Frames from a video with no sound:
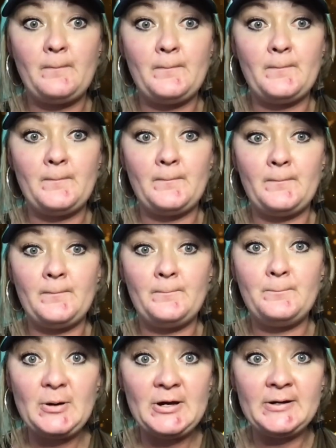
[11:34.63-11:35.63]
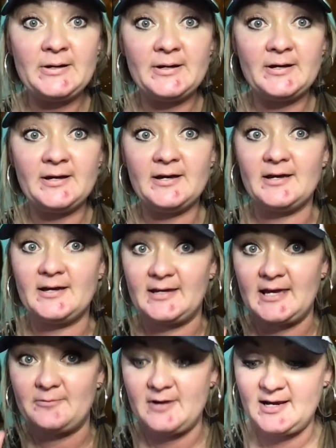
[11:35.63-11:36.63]
P. Get ready.
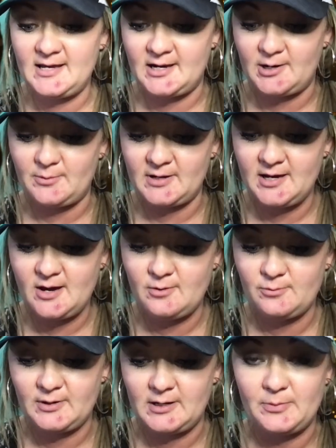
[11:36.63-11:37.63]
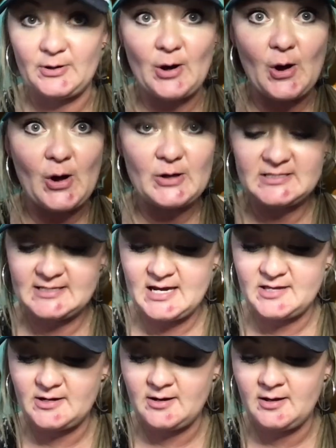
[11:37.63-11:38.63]
Here we go. We're going to put it all together.
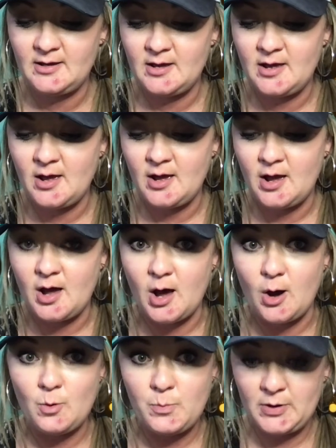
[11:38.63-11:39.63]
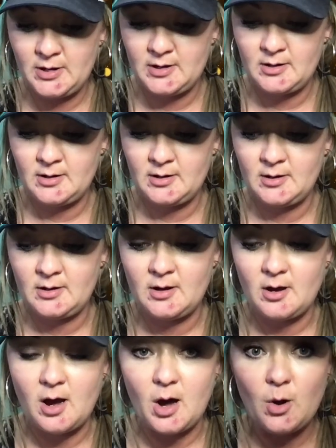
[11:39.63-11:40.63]
Hope.
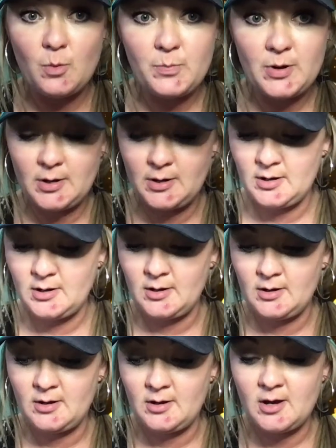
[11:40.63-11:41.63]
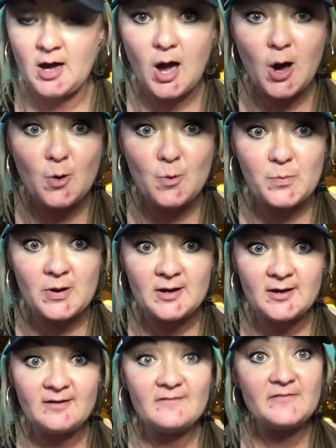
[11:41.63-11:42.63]
Hope. Hope.
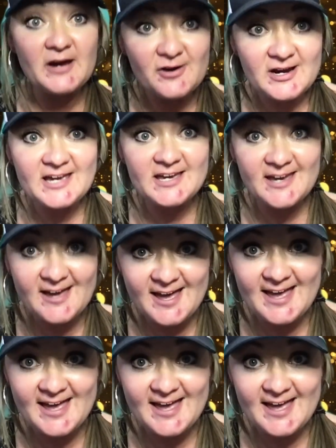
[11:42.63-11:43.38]
Very good.